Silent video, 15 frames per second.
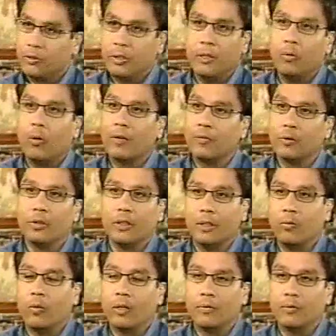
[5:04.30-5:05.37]
And it was
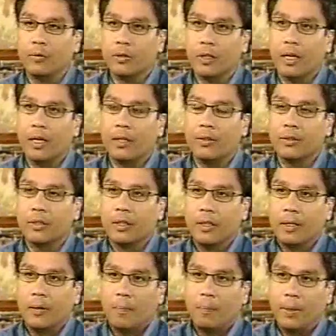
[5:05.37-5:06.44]
really one foot in, one
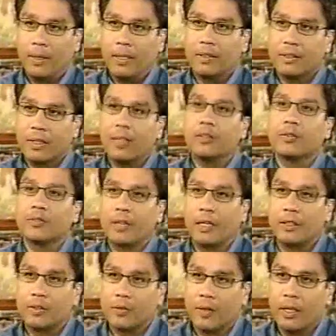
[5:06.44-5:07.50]
foot out. But
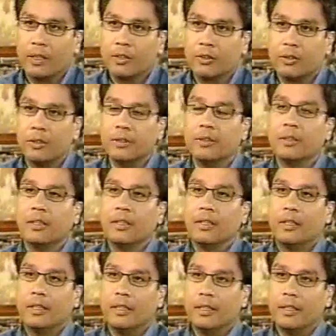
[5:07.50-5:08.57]
that sense of
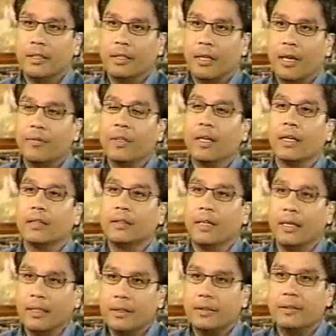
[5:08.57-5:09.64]
satisfaction
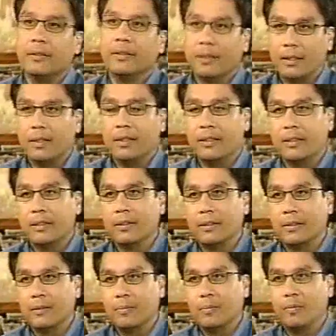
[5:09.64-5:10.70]
in having attained
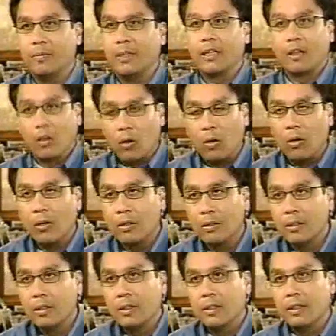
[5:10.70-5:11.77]

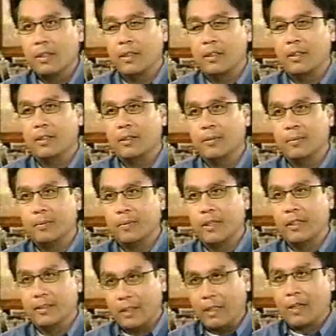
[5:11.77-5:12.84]
that law,
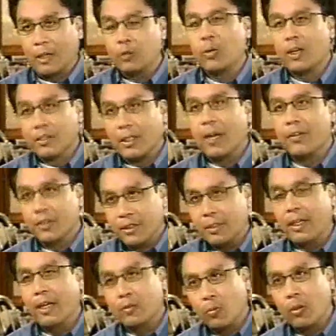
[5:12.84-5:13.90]
and as
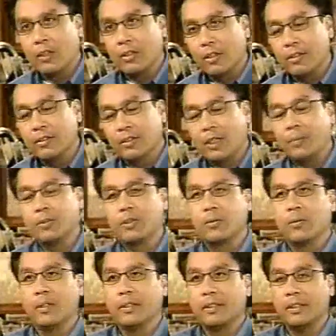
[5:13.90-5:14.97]
well as others that I had worked
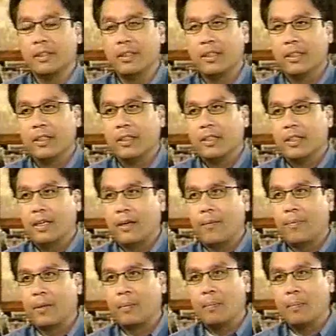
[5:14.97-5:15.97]
on subsequently,